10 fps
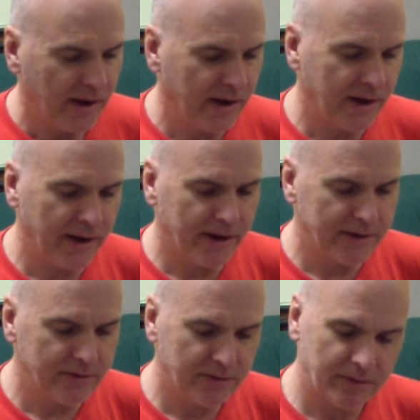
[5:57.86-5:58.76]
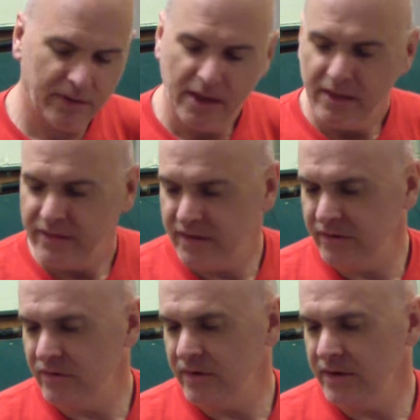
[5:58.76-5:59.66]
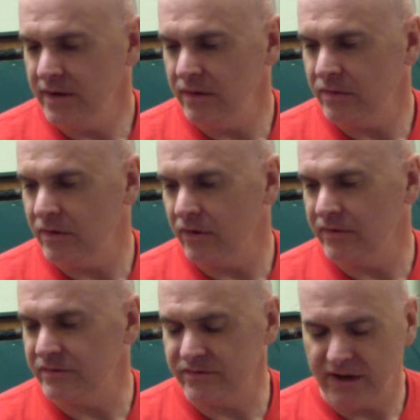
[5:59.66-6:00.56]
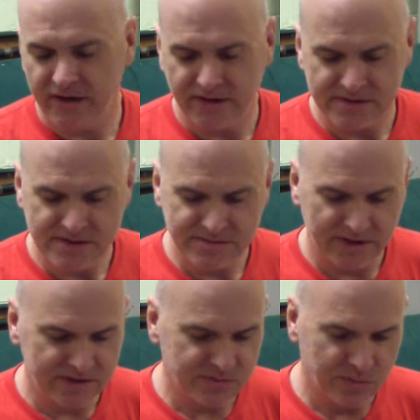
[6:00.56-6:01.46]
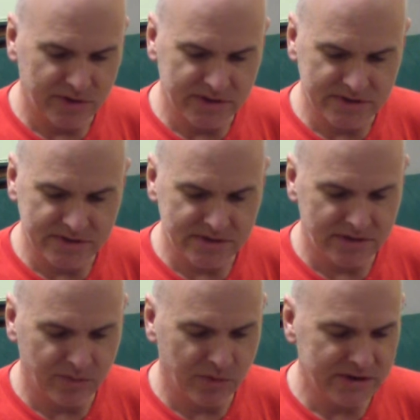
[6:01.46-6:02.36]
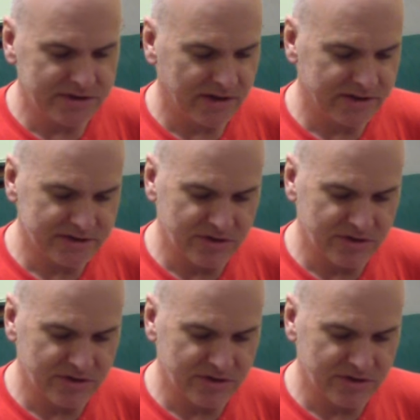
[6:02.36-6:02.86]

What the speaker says: And then underneath, in all this sanding, it seems like the wood is not this